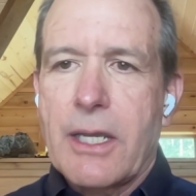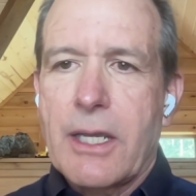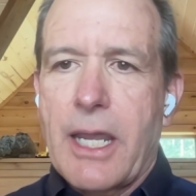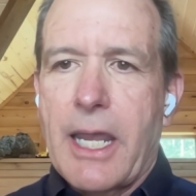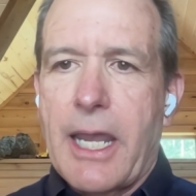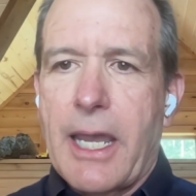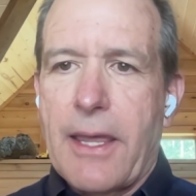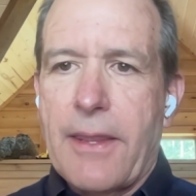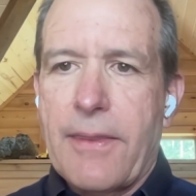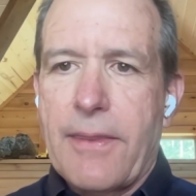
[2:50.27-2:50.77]

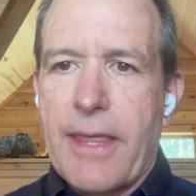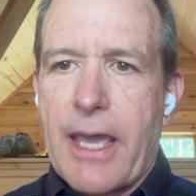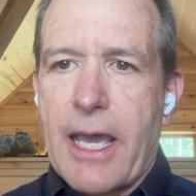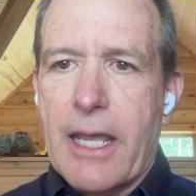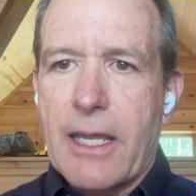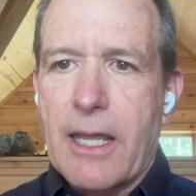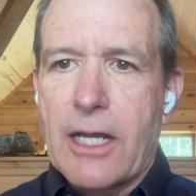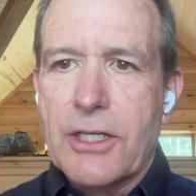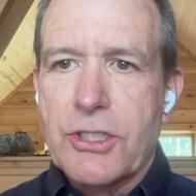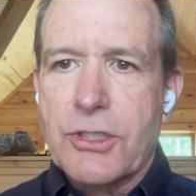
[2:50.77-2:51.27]
and that
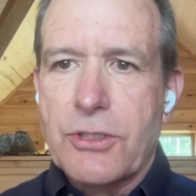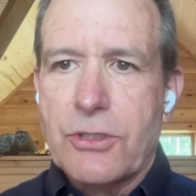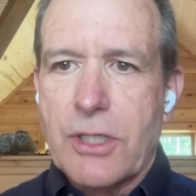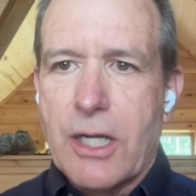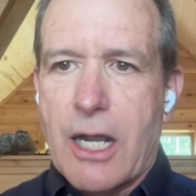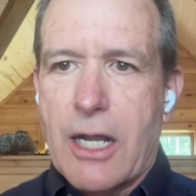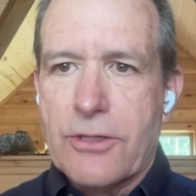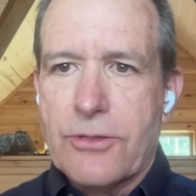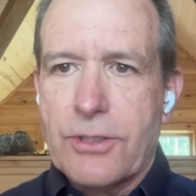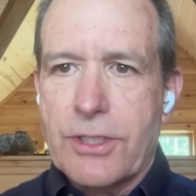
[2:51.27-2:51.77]
logical
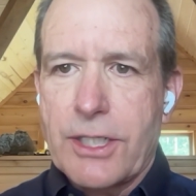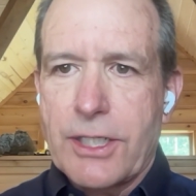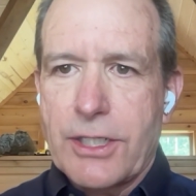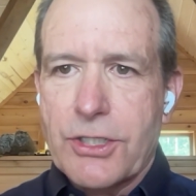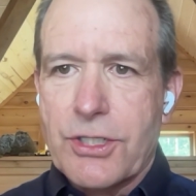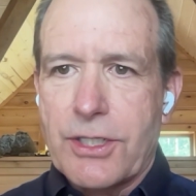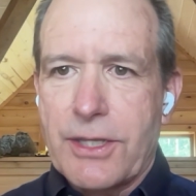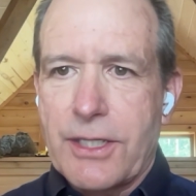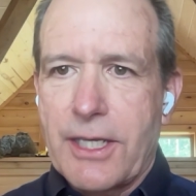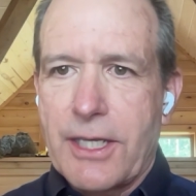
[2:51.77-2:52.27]

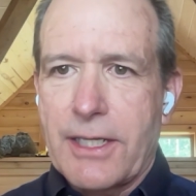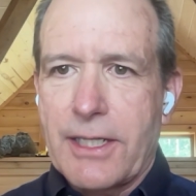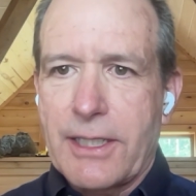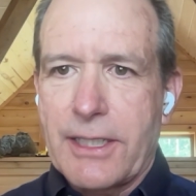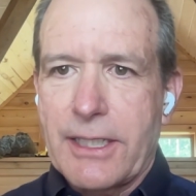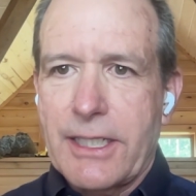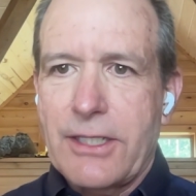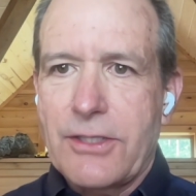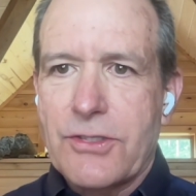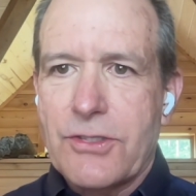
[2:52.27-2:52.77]
contradiction then
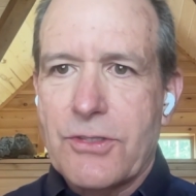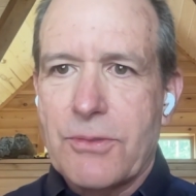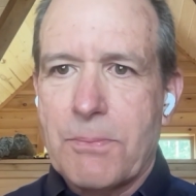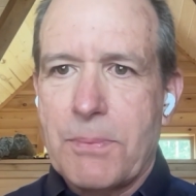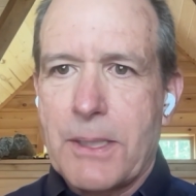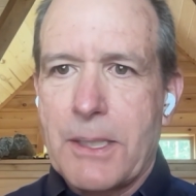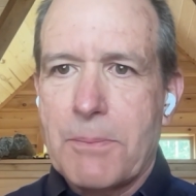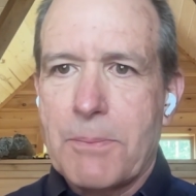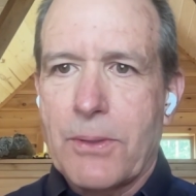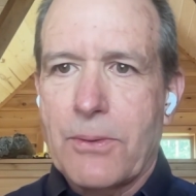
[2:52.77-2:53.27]
leads to
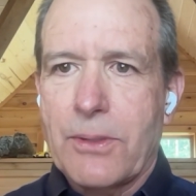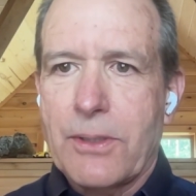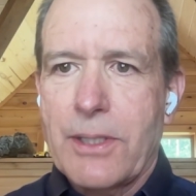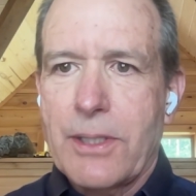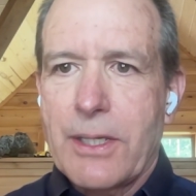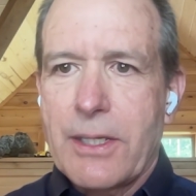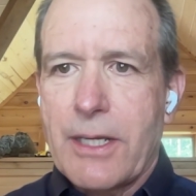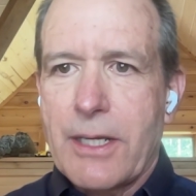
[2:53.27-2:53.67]
people